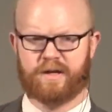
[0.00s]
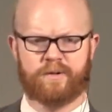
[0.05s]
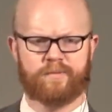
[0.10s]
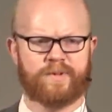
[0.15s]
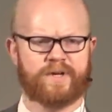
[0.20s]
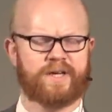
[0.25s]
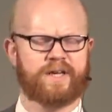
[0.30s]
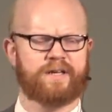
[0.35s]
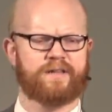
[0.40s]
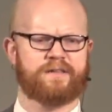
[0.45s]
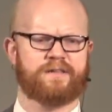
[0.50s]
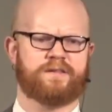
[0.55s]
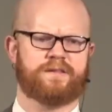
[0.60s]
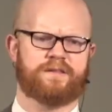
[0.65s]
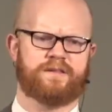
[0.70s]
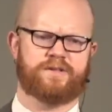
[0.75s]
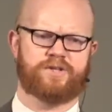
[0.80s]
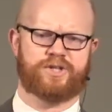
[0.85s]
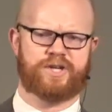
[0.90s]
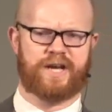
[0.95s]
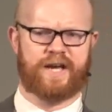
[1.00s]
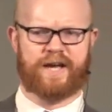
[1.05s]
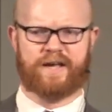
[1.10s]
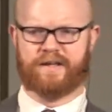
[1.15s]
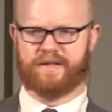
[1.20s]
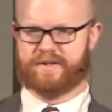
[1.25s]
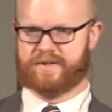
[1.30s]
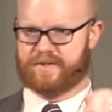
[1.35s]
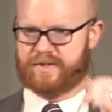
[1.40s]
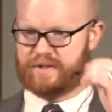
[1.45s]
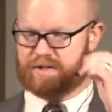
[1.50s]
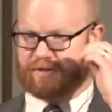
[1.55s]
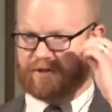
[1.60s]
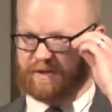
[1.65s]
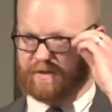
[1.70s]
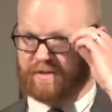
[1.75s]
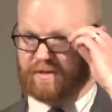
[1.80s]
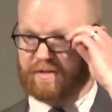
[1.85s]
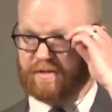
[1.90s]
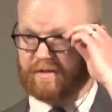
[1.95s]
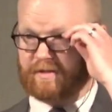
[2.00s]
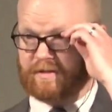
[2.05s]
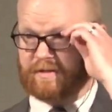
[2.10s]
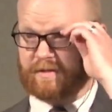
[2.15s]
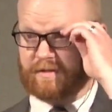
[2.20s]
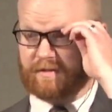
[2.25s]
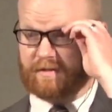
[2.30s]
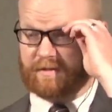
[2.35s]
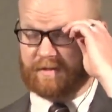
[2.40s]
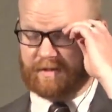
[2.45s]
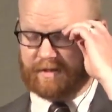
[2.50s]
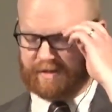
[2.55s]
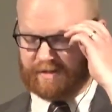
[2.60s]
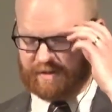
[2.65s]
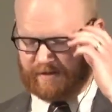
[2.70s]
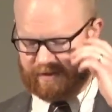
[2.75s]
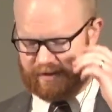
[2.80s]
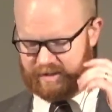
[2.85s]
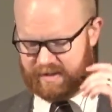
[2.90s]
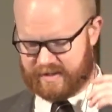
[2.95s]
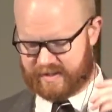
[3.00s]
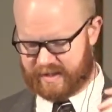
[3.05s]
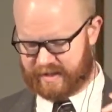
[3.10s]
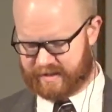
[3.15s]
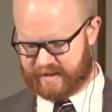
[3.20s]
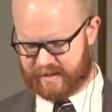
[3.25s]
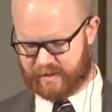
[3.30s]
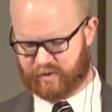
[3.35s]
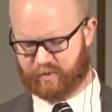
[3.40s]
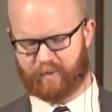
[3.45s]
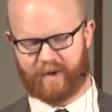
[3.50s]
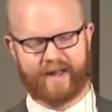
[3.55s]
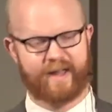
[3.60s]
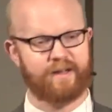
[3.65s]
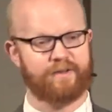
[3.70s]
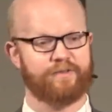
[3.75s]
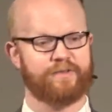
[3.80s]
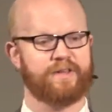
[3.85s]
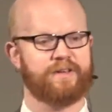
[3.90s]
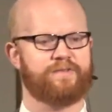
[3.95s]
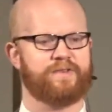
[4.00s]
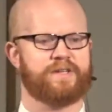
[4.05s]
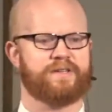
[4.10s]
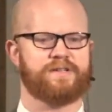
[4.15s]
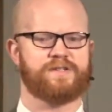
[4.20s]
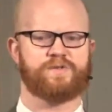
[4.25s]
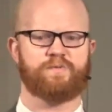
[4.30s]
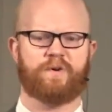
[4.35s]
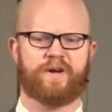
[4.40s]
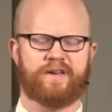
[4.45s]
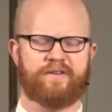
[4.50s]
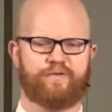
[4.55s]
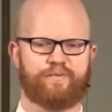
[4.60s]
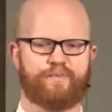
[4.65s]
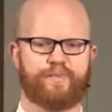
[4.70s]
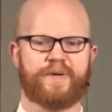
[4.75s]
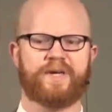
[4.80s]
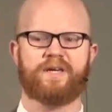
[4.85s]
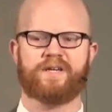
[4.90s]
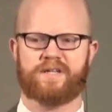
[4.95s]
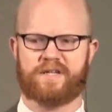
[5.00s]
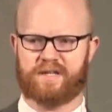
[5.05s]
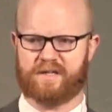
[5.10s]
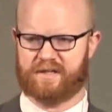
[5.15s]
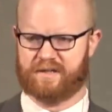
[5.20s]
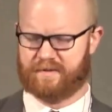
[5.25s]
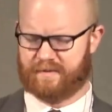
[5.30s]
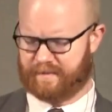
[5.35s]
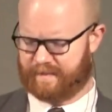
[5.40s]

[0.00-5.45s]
But again, the challenge is that this way of living, this way of being,